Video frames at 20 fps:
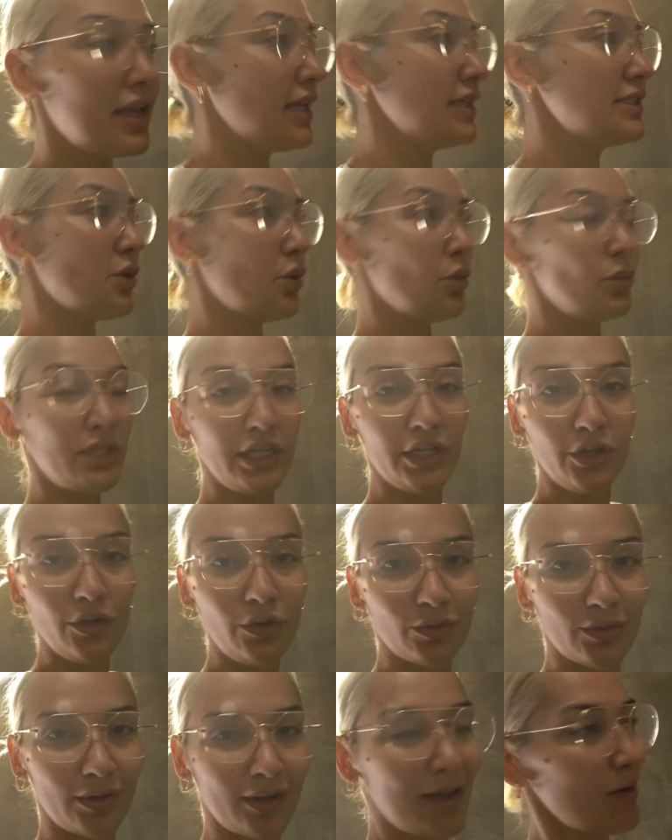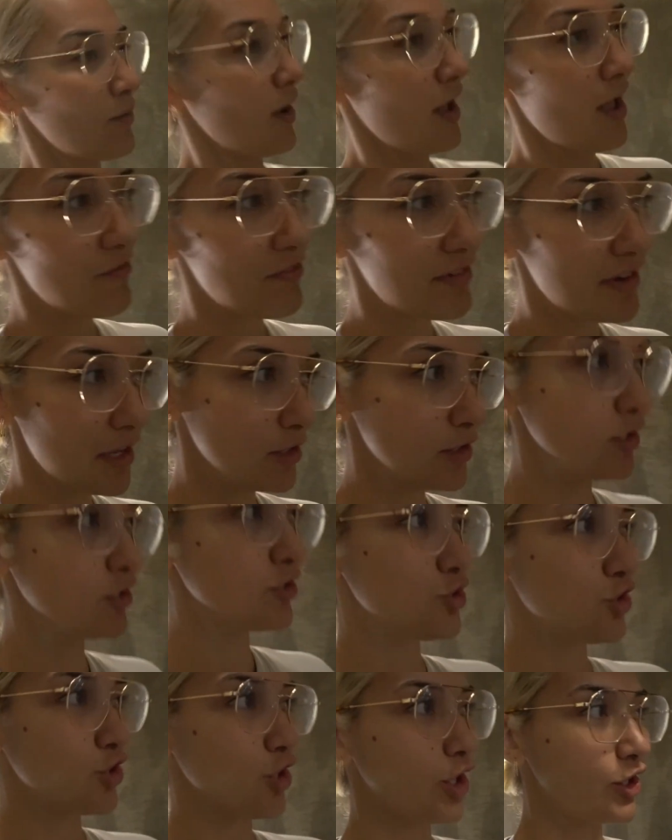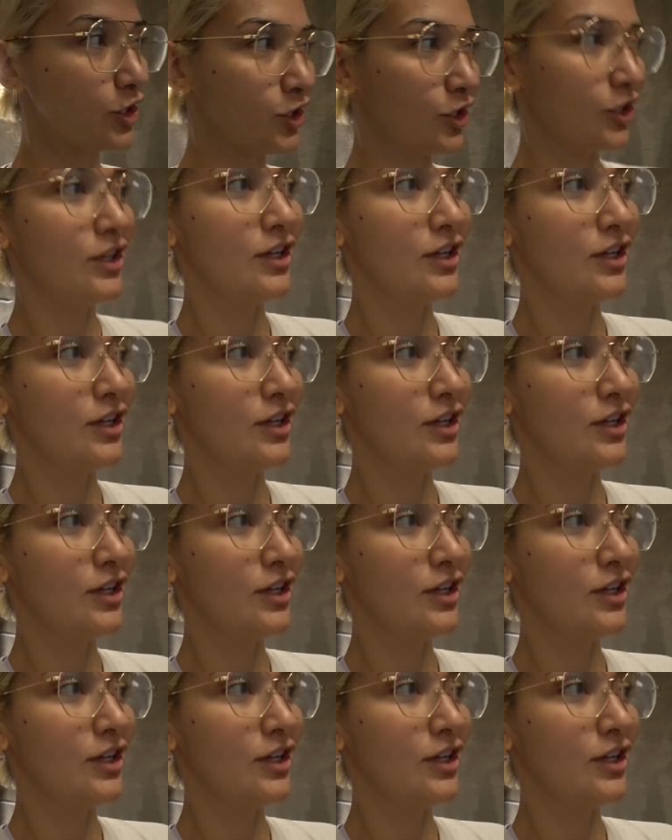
It's only noon. Haven't had lunch yet.